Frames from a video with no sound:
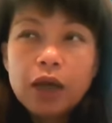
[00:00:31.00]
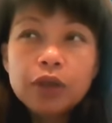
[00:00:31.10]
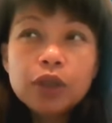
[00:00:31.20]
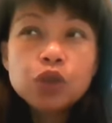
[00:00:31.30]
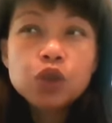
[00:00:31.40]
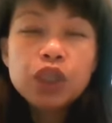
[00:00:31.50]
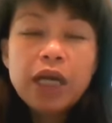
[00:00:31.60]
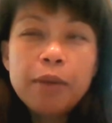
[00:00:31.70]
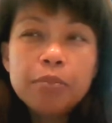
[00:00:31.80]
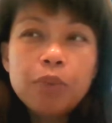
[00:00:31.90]
I think
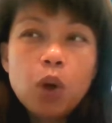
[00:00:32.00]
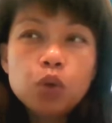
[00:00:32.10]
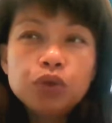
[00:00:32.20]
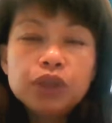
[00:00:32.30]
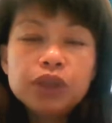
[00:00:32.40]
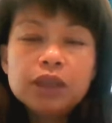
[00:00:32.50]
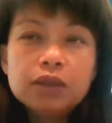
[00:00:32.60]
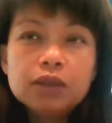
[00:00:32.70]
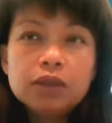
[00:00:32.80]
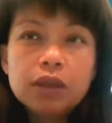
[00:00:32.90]
she embodied
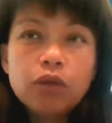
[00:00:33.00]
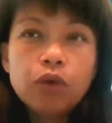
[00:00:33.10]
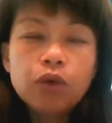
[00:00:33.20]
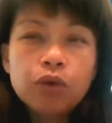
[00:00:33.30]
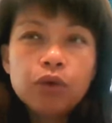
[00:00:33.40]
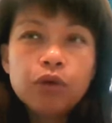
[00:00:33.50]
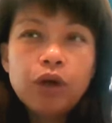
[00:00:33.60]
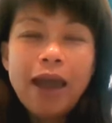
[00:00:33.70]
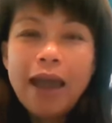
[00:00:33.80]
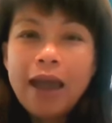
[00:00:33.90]
the
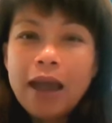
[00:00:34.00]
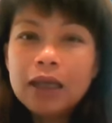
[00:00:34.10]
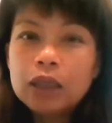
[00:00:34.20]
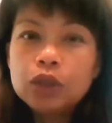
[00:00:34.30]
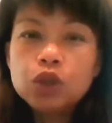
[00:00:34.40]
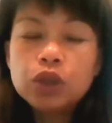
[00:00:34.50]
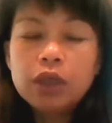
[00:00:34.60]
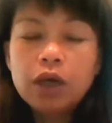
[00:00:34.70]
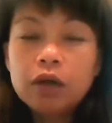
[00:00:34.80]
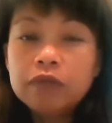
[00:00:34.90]

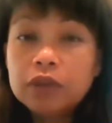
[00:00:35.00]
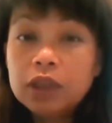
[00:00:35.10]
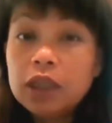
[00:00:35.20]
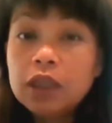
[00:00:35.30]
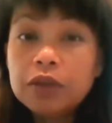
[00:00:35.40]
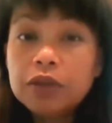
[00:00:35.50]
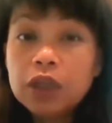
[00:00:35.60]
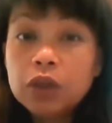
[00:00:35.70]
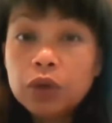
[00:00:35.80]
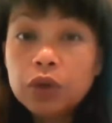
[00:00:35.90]
energy of Lilith
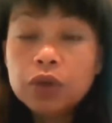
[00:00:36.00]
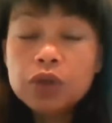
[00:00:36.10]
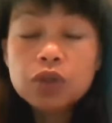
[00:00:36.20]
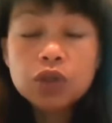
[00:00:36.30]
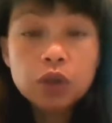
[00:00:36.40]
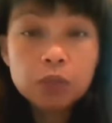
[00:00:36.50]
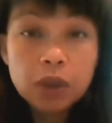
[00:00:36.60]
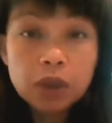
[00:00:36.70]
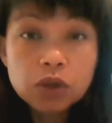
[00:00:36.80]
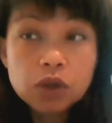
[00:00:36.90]
in her so
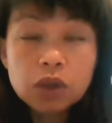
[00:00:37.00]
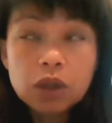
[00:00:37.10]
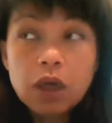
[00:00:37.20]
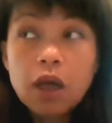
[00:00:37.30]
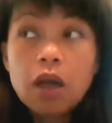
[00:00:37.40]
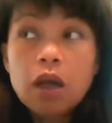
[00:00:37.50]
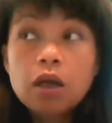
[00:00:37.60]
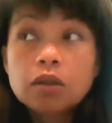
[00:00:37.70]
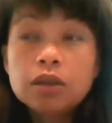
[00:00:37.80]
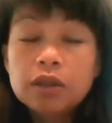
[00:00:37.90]
much
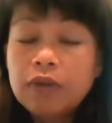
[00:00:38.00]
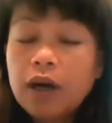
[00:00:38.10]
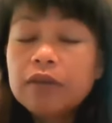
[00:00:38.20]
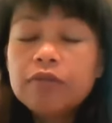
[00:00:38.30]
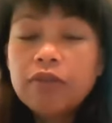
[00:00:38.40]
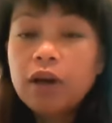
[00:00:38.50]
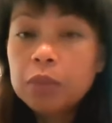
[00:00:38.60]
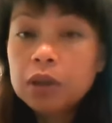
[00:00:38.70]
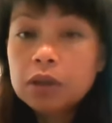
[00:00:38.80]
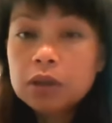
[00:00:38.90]
divine
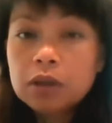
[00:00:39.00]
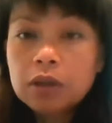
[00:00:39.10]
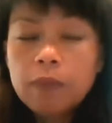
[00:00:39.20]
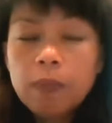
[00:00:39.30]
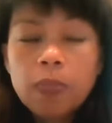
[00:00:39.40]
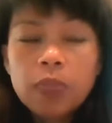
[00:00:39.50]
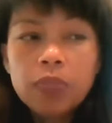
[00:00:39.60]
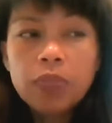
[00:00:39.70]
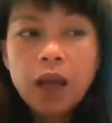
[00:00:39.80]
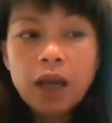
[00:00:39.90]
feminine
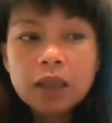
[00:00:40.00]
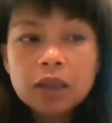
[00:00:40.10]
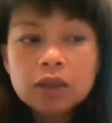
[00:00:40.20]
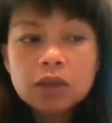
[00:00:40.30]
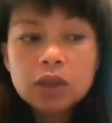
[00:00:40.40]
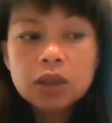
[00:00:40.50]
that